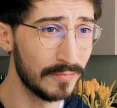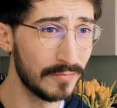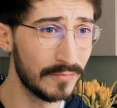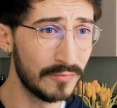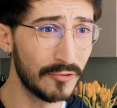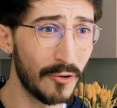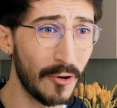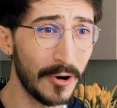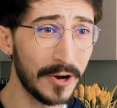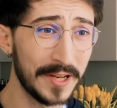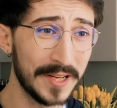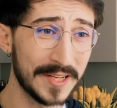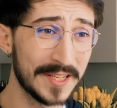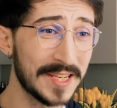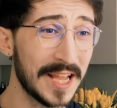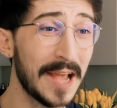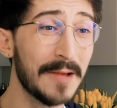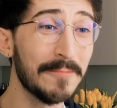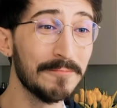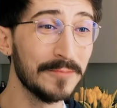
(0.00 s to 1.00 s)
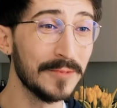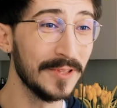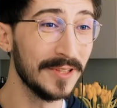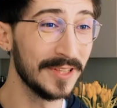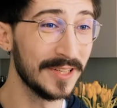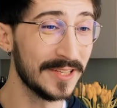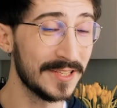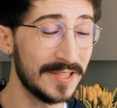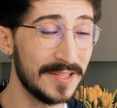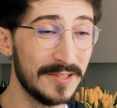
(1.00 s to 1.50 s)
bright example,
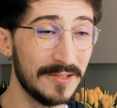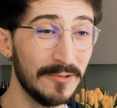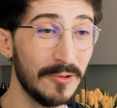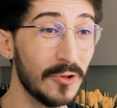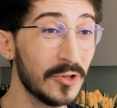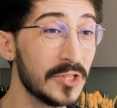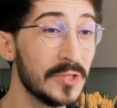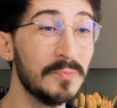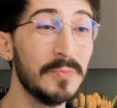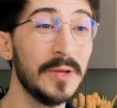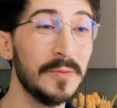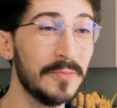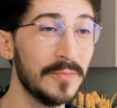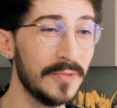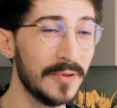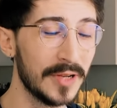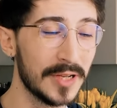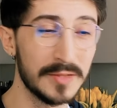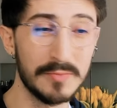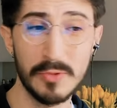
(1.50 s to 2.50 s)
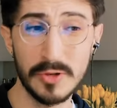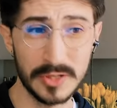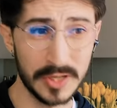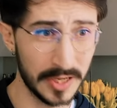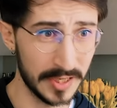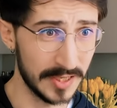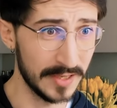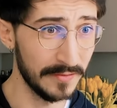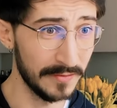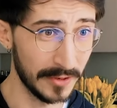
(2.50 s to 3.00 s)
because lots of people, because music
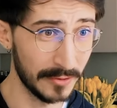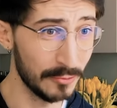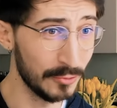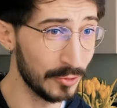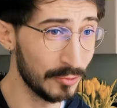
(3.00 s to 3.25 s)
is something we